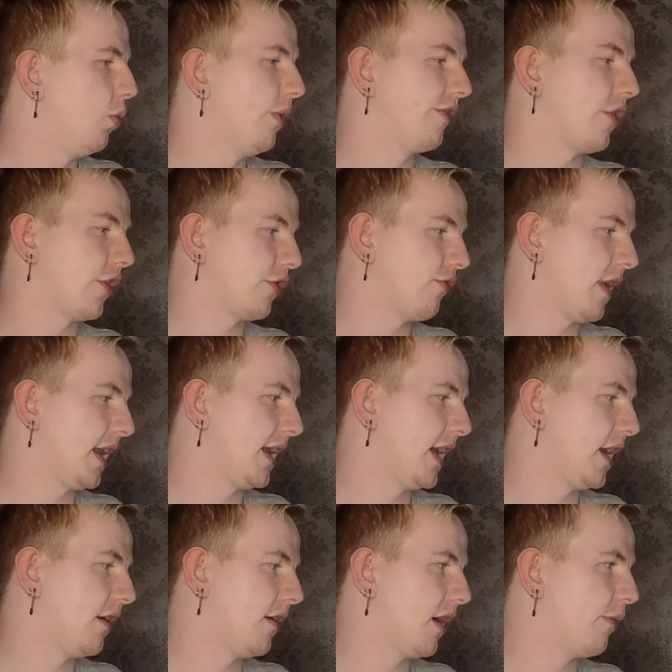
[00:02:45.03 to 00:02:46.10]
We've got the red
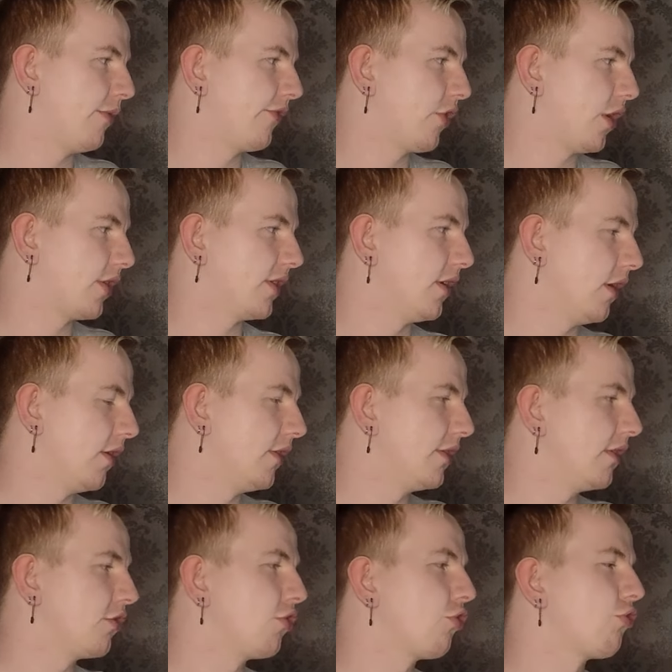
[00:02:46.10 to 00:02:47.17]
hair and we've got the
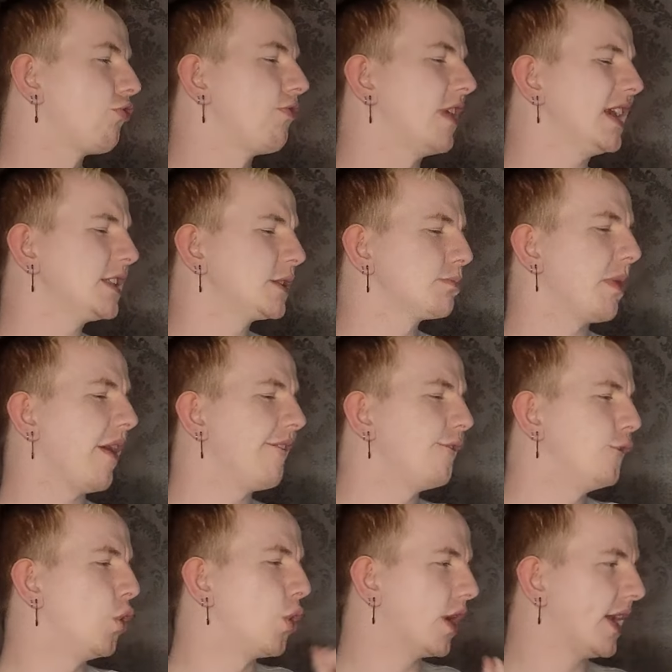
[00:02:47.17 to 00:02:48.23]
crisp
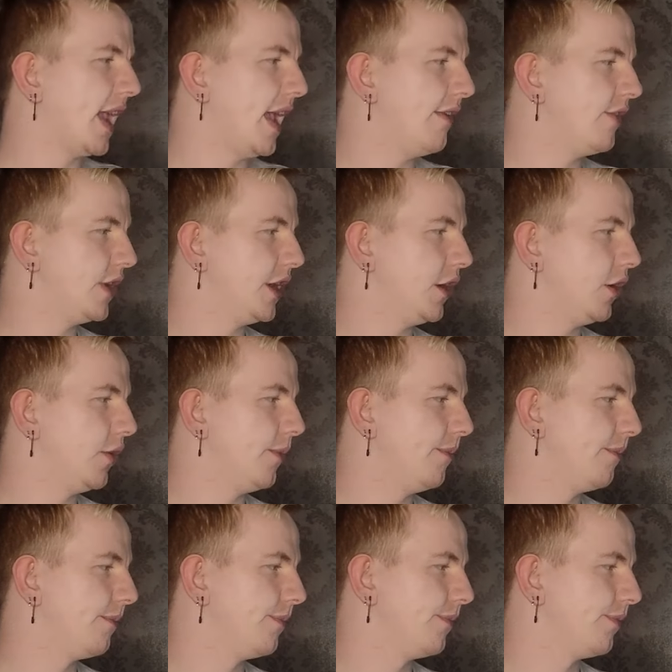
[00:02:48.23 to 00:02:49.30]
4K video.
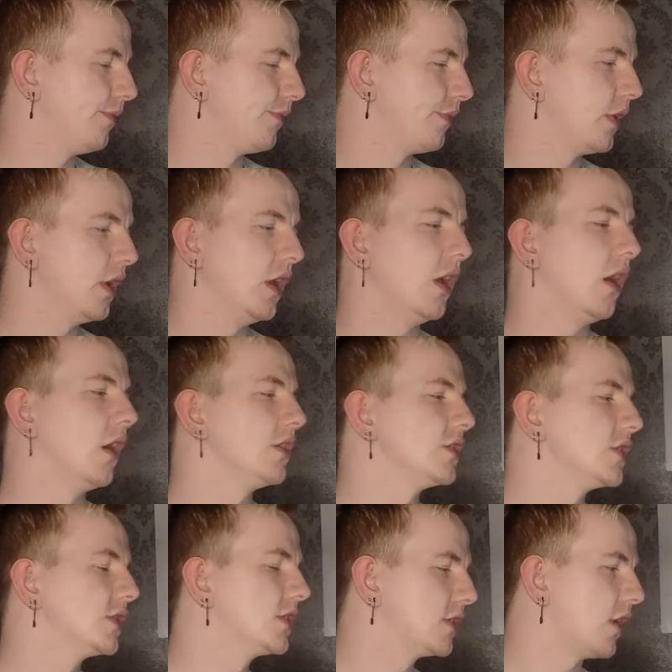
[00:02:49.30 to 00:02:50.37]

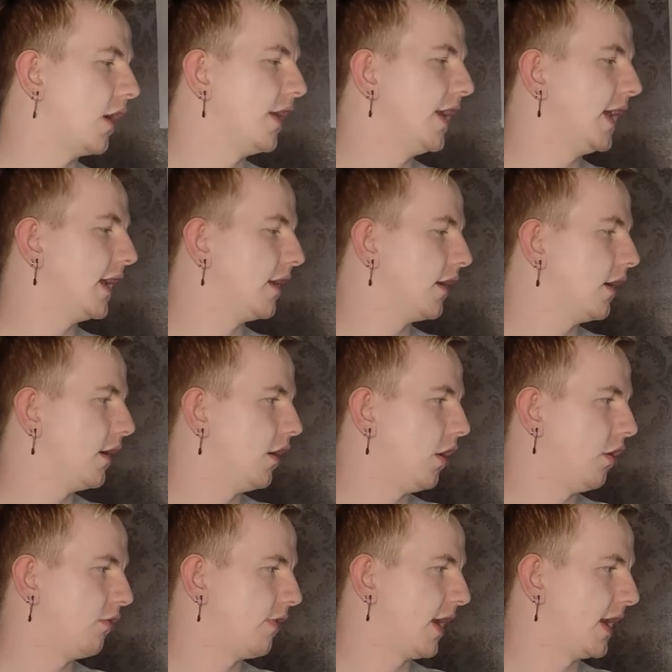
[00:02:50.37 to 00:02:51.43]
Stunning
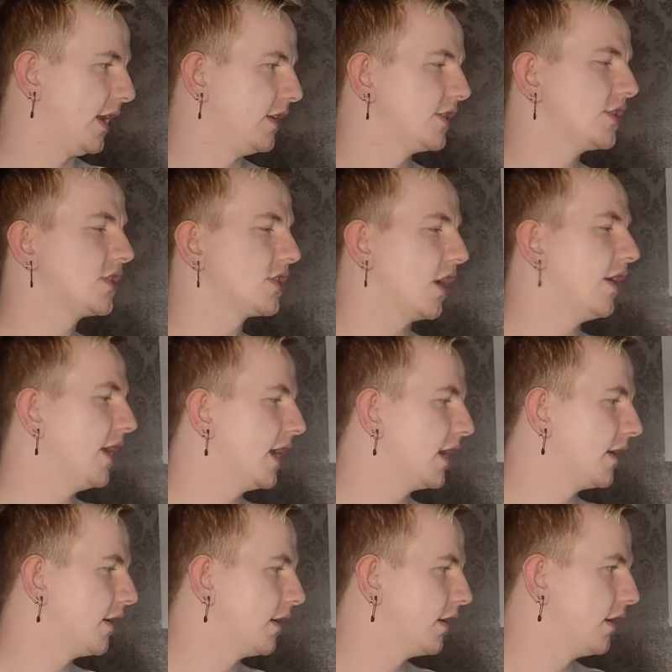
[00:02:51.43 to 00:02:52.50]
already.
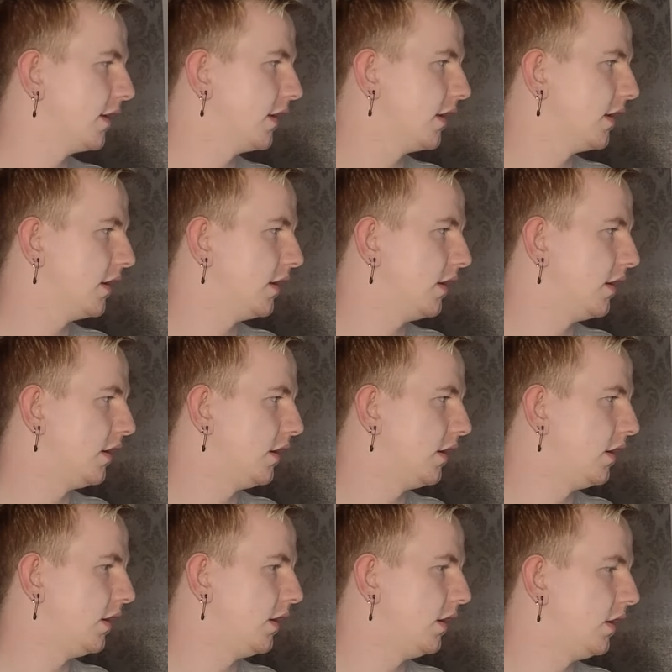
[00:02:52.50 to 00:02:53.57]
Stunning.
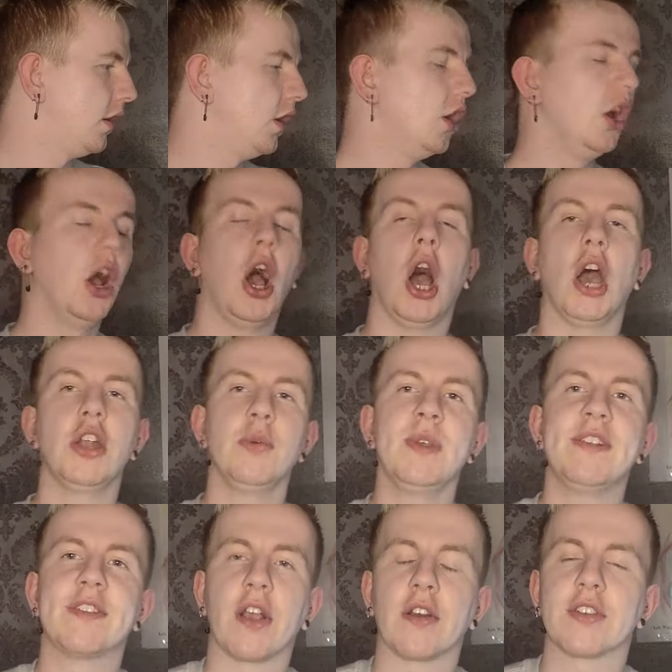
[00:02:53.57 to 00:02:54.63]
How do we
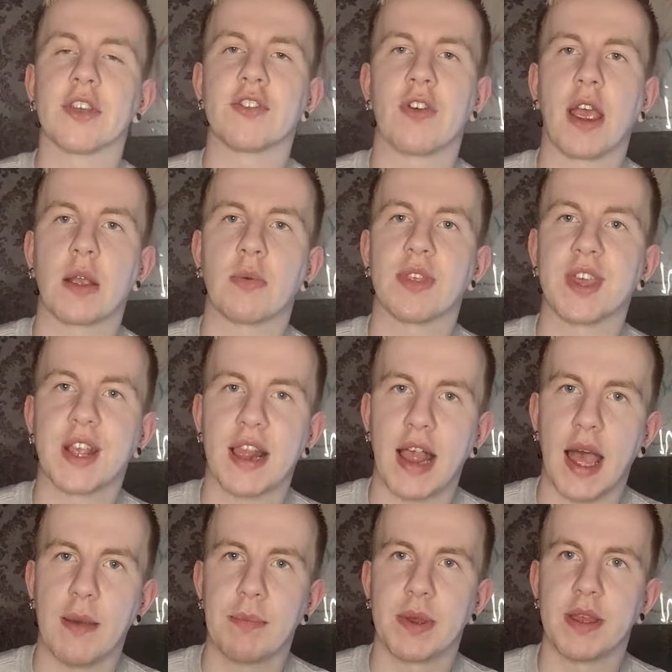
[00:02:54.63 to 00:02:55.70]
start the track with a
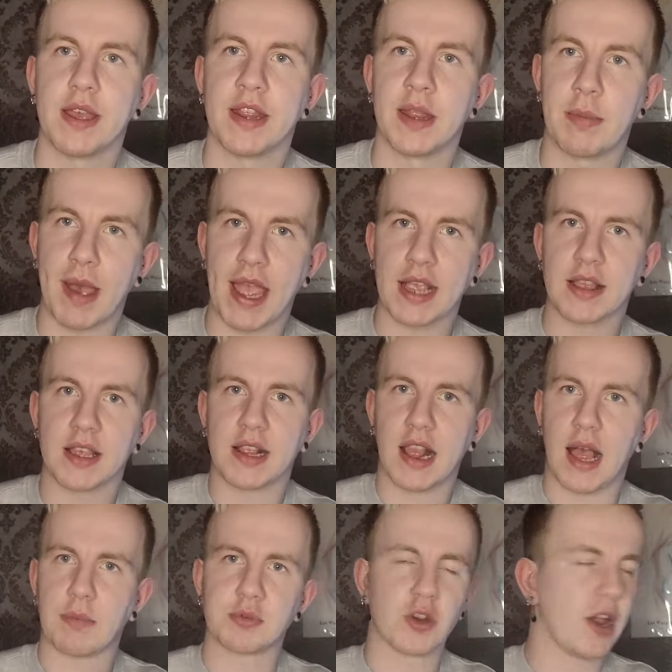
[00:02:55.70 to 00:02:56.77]
clap in the back? The
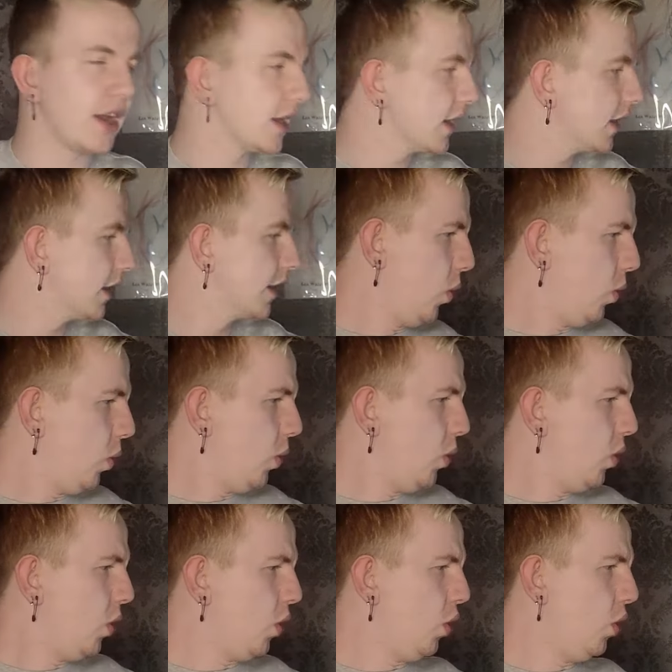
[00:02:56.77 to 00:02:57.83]
clap track.
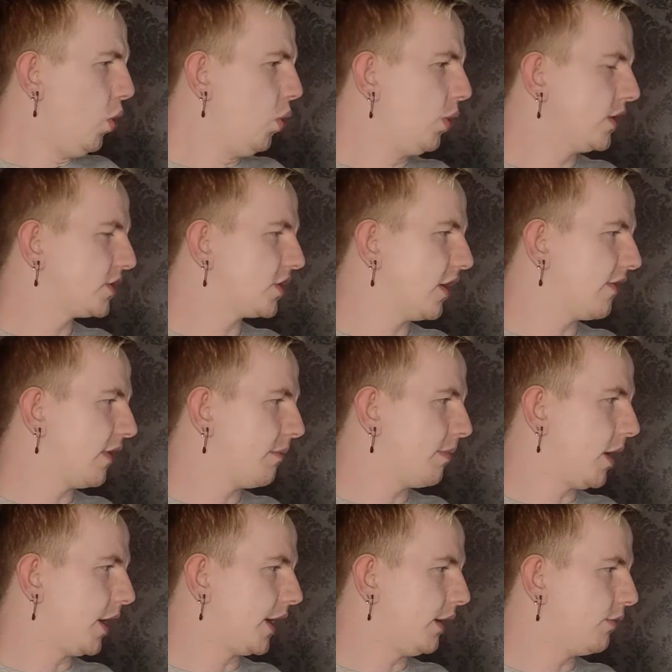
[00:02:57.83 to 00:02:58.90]
Oh, we're serving
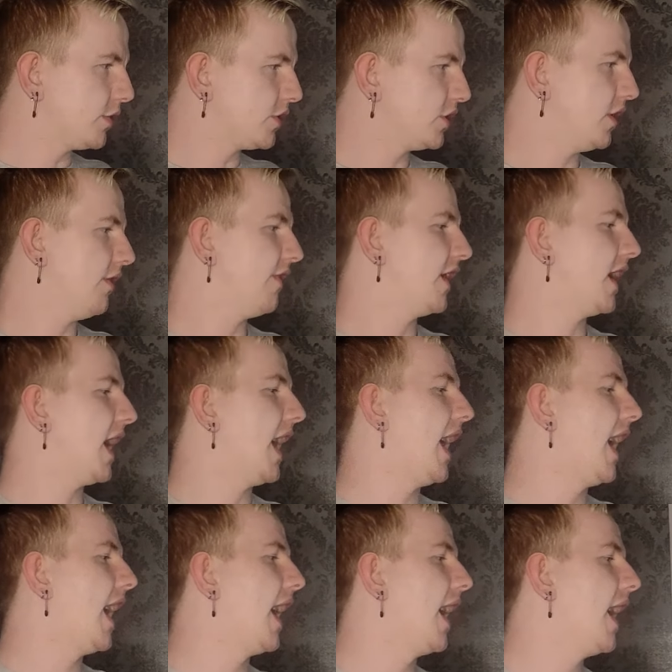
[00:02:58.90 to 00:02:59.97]
body. We're serving
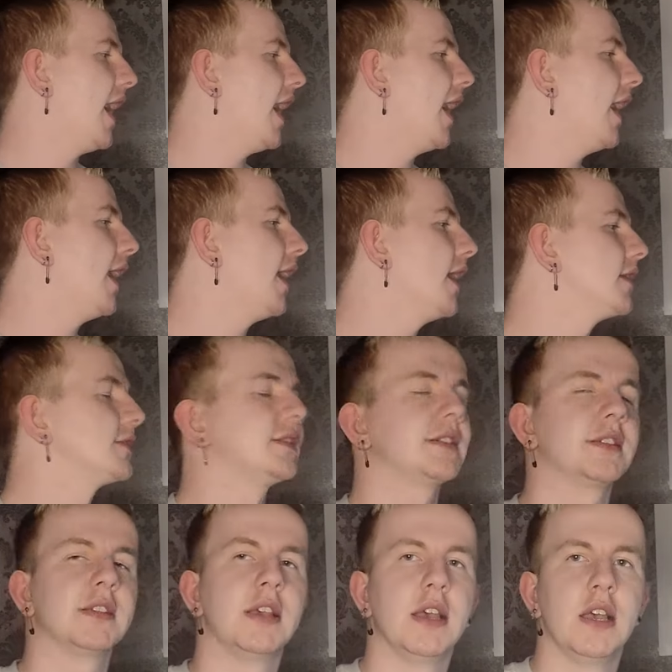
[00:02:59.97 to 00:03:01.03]

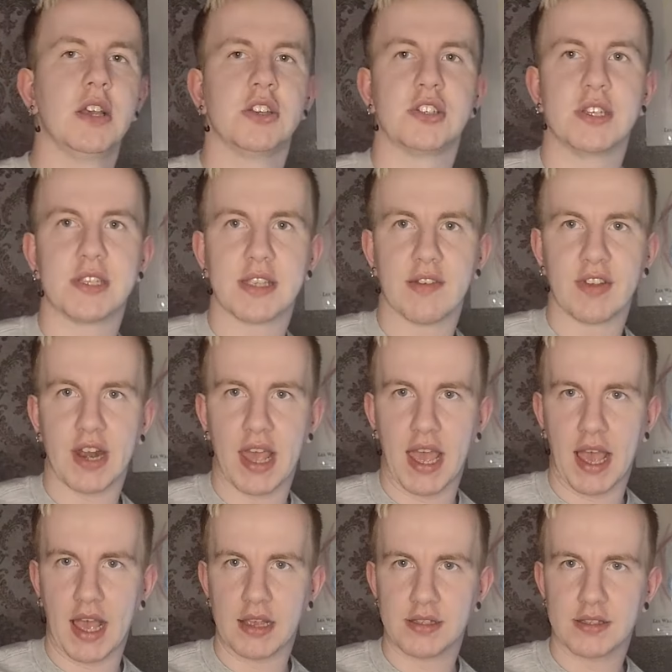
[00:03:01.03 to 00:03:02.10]
ass. She's given
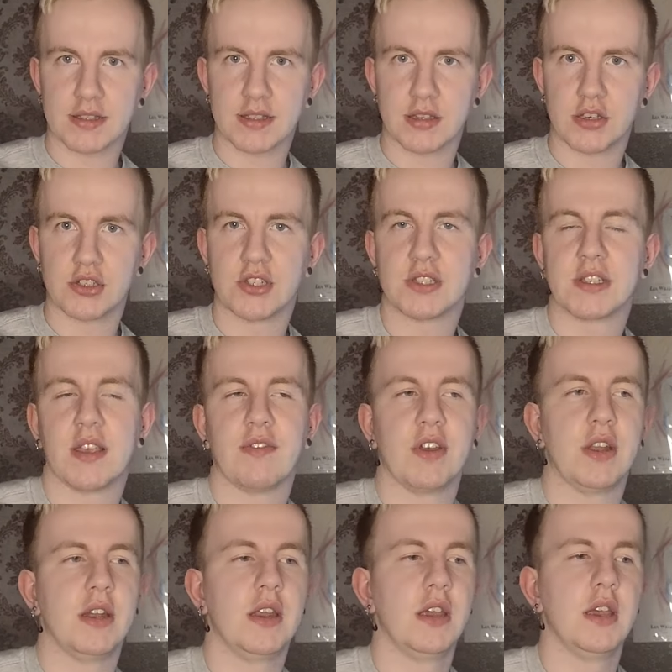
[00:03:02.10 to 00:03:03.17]
ass. She's
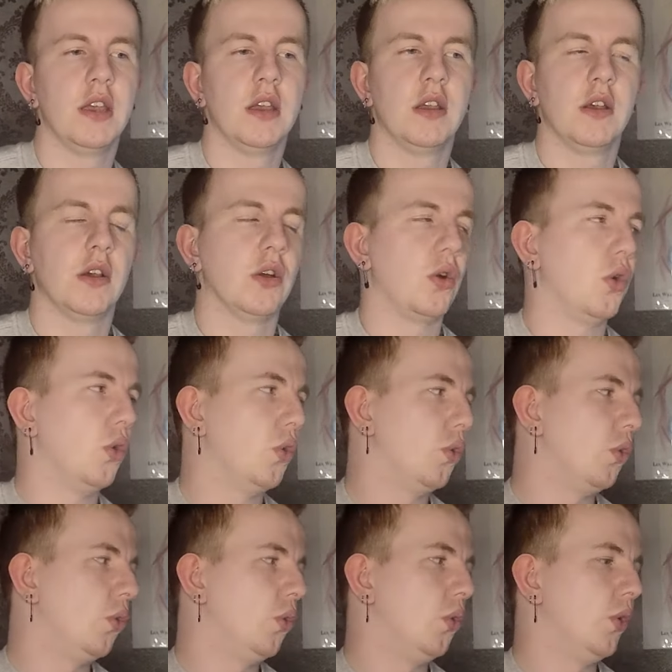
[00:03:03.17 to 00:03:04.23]
given.
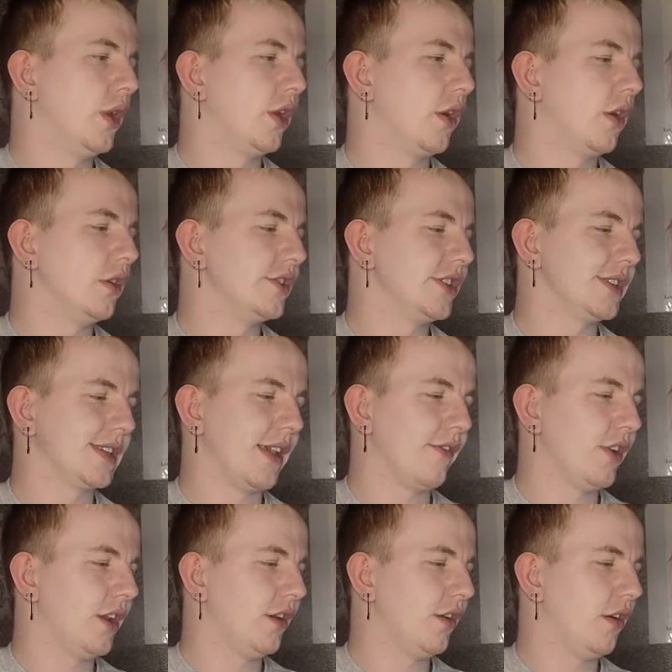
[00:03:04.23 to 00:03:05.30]
Oh, it all. She's
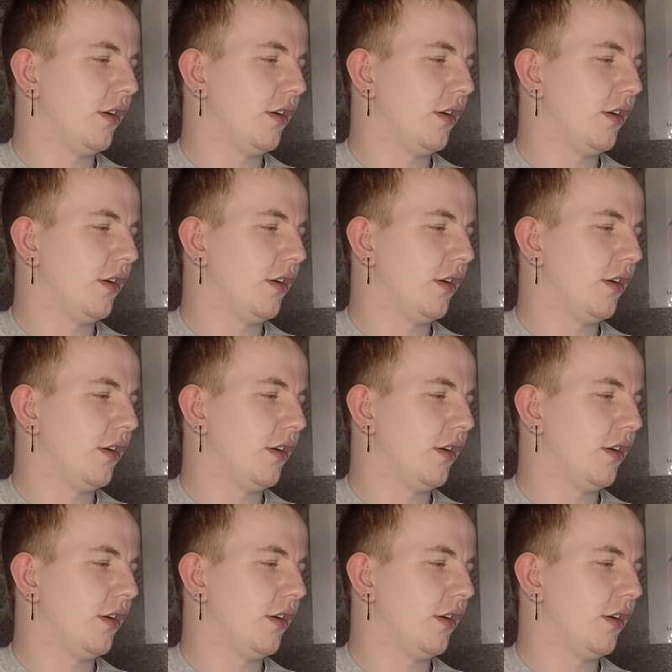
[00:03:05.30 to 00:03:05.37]
given it